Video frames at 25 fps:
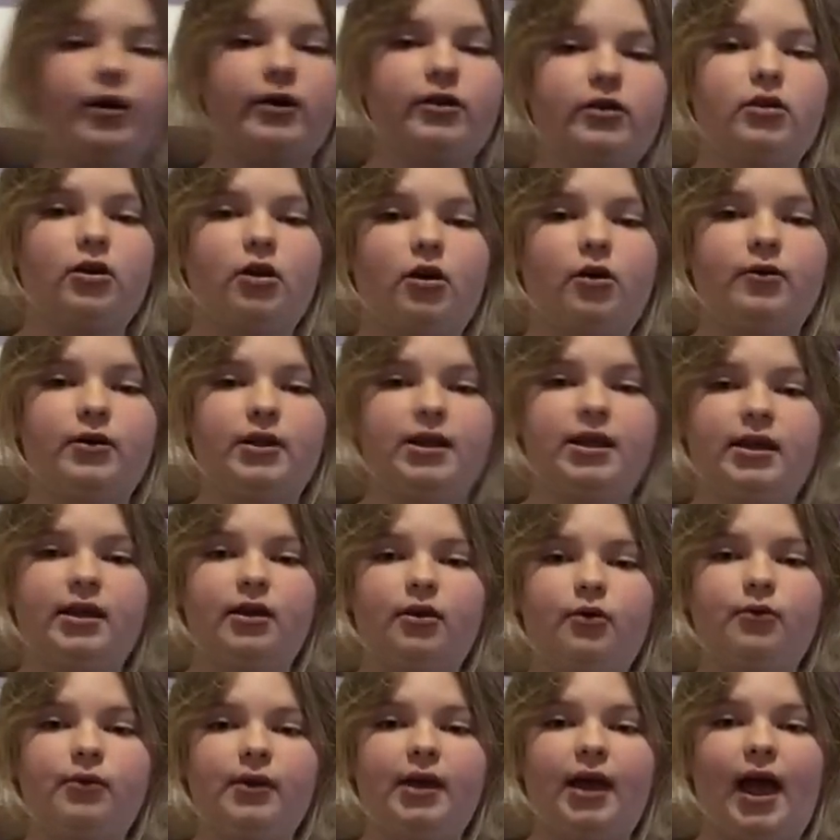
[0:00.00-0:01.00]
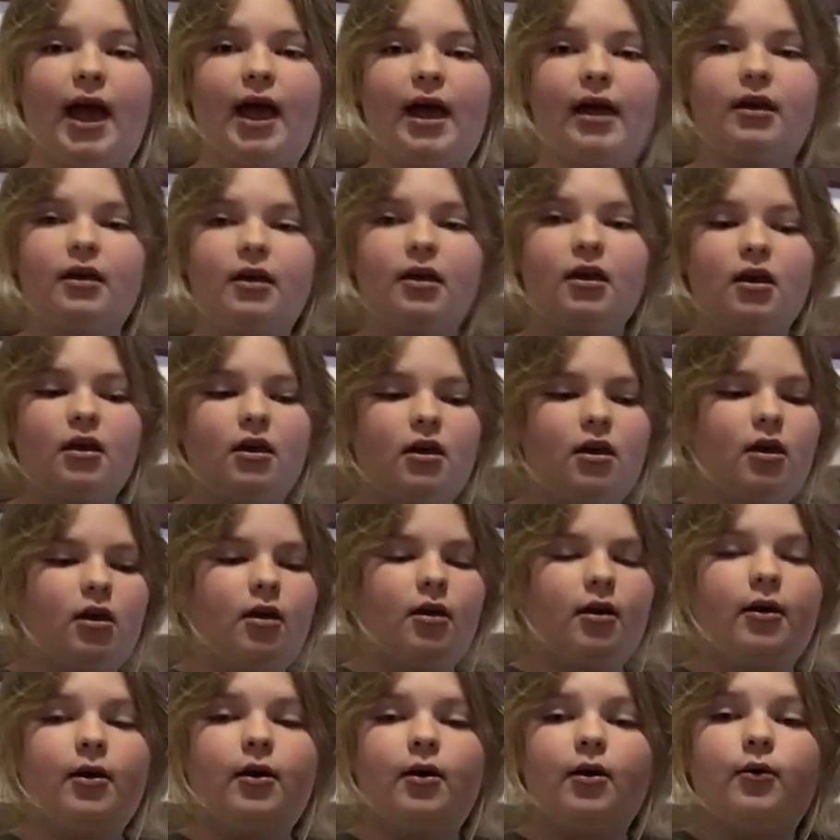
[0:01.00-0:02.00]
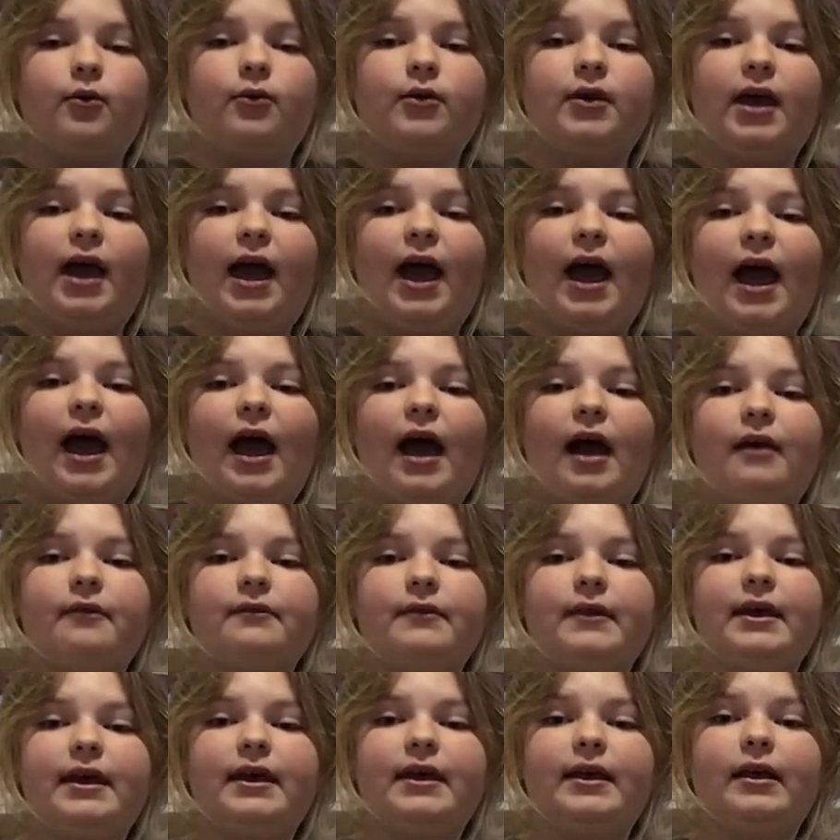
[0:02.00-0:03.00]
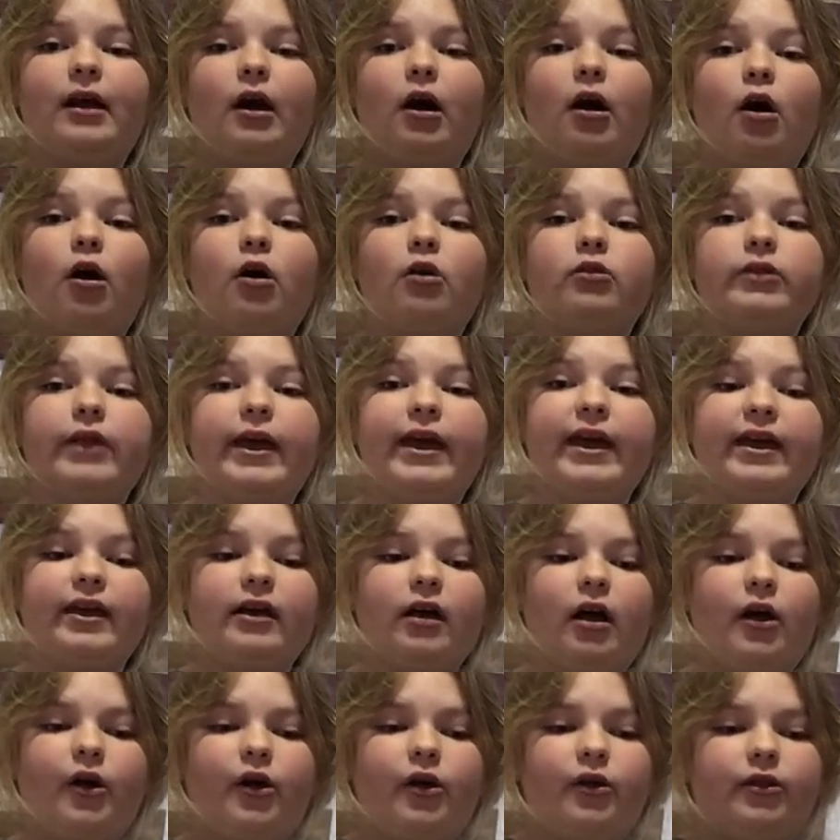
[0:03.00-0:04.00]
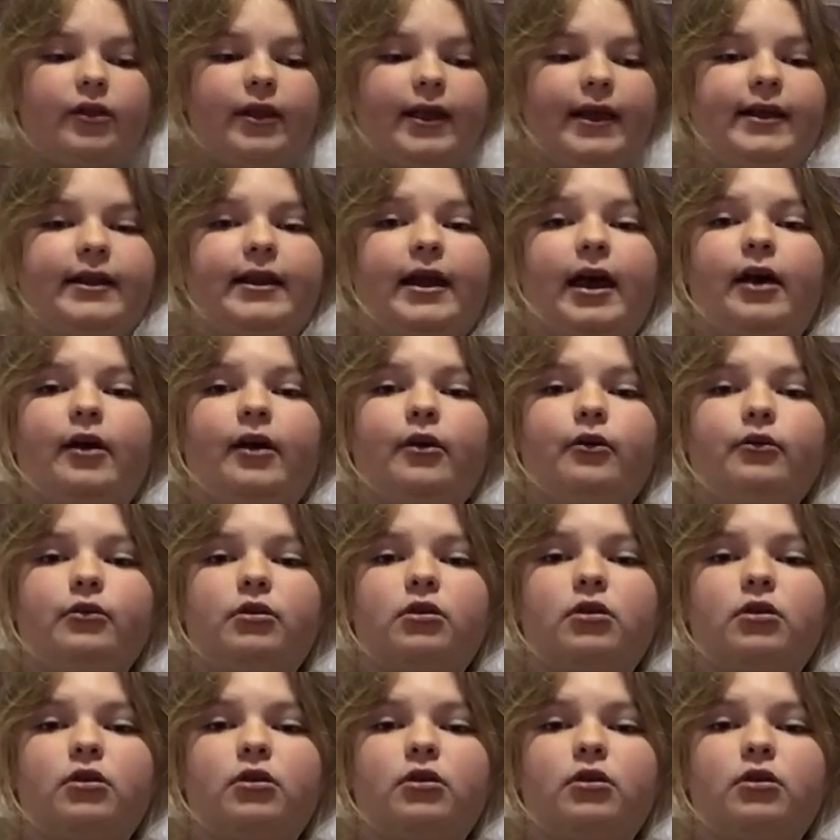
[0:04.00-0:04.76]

right, so here we have we have it all laid all laid out.